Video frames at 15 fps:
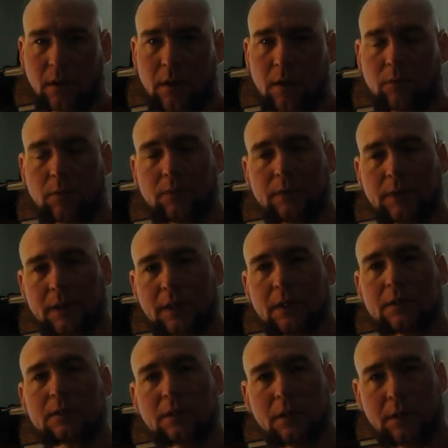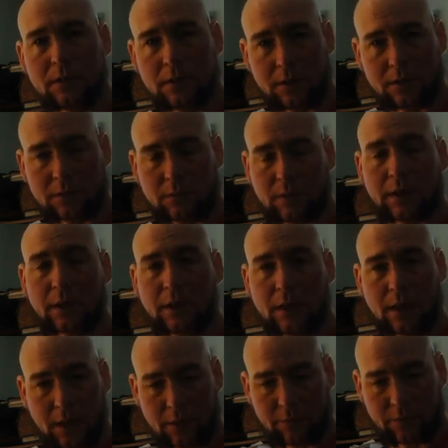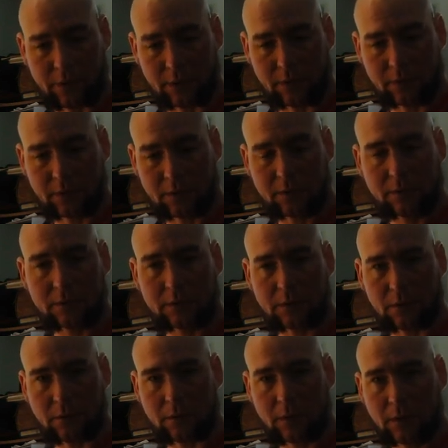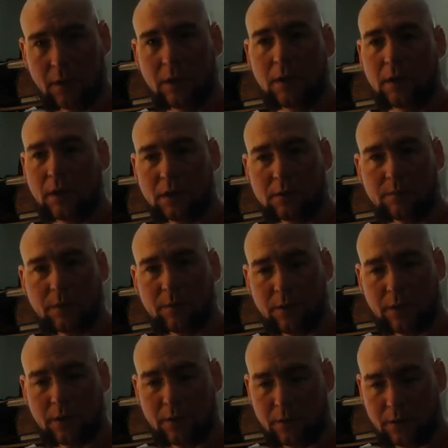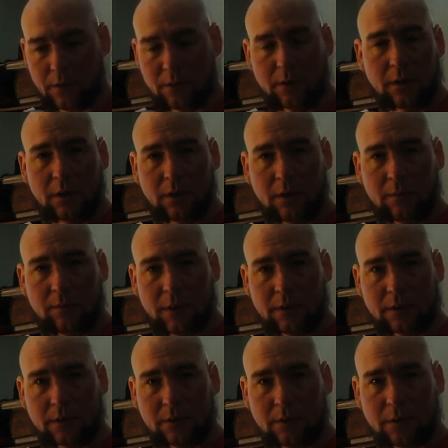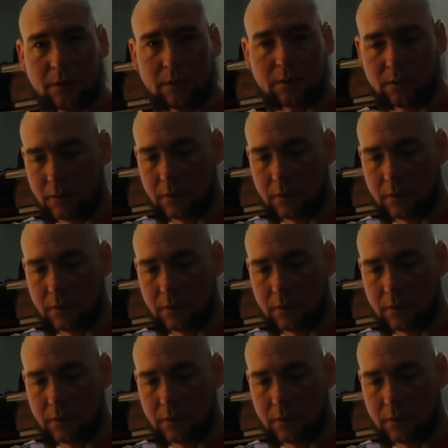but when they get stingy is when I get aggravated. So that's my bit on pest control,